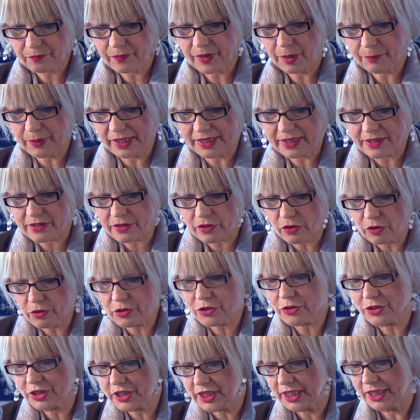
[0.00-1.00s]
but it's
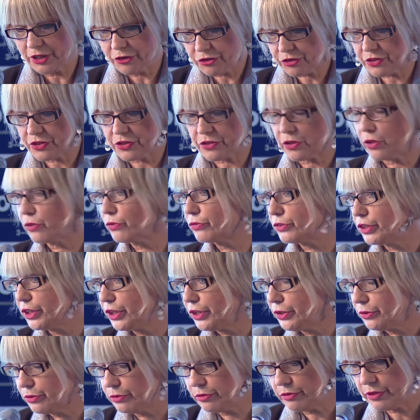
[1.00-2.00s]
also in the interest of the
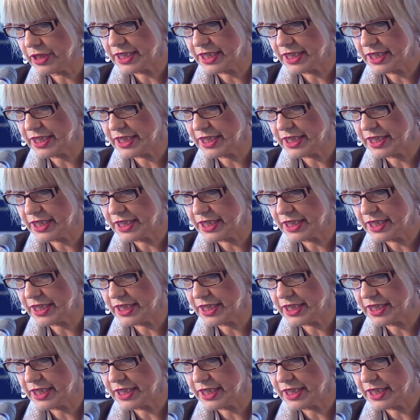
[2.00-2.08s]
EU,